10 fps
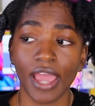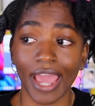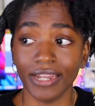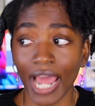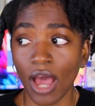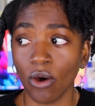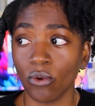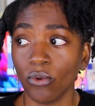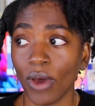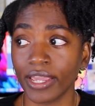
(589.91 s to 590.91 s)
And
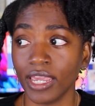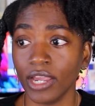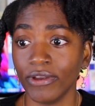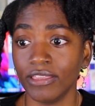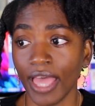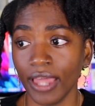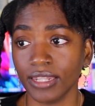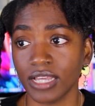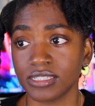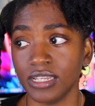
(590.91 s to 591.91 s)
now I carried
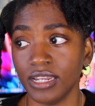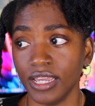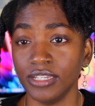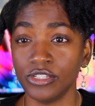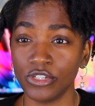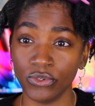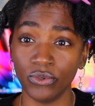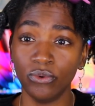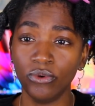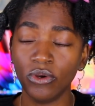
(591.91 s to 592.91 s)
that lesson
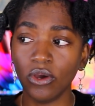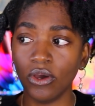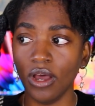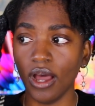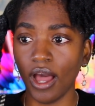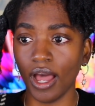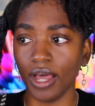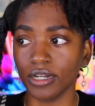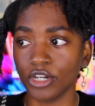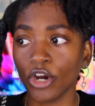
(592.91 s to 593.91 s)
into
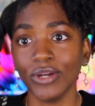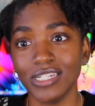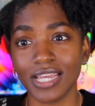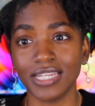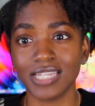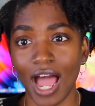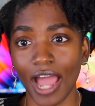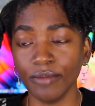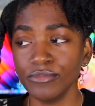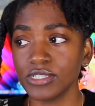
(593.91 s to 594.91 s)
current day
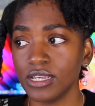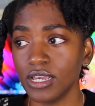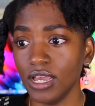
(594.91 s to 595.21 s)
times.